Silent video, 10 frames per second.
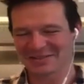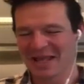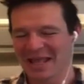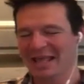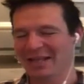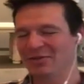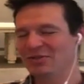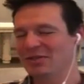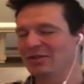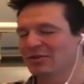And you
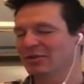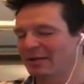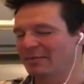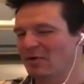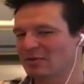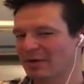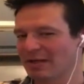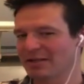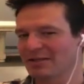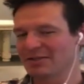said you're like most of my
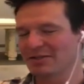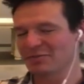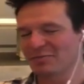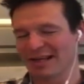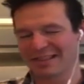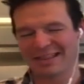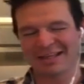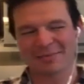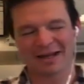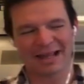listeners, but I think
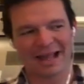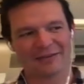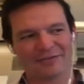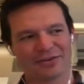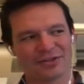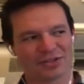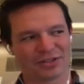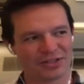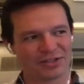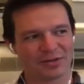my average
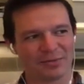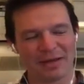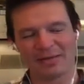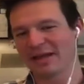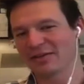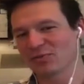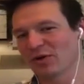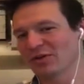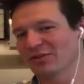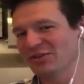listener maybe has
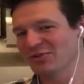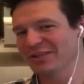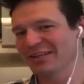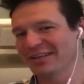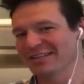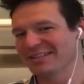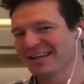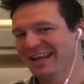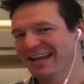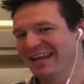one or two kids.
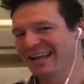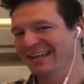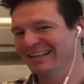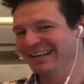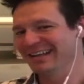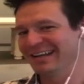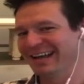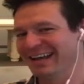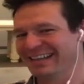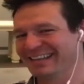And
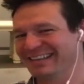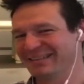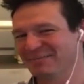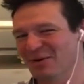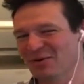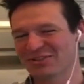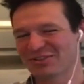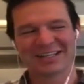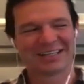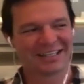I think the
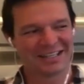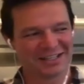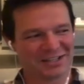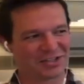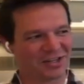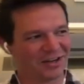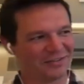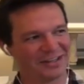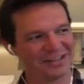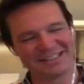most kids of
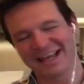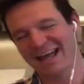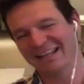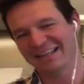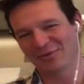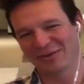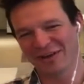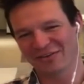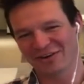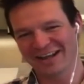a dad that we've
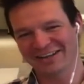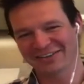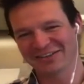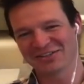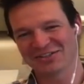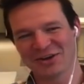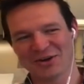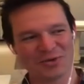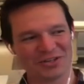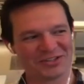ever had on this show
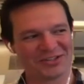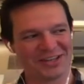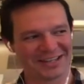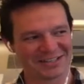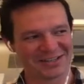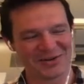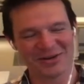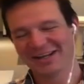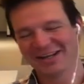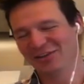was six. So
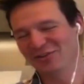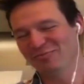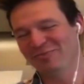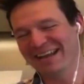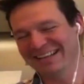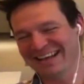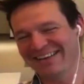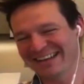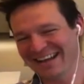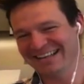you've banged
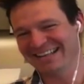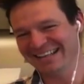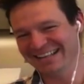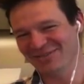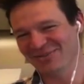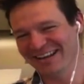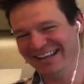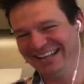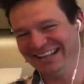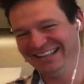out nine kids, right?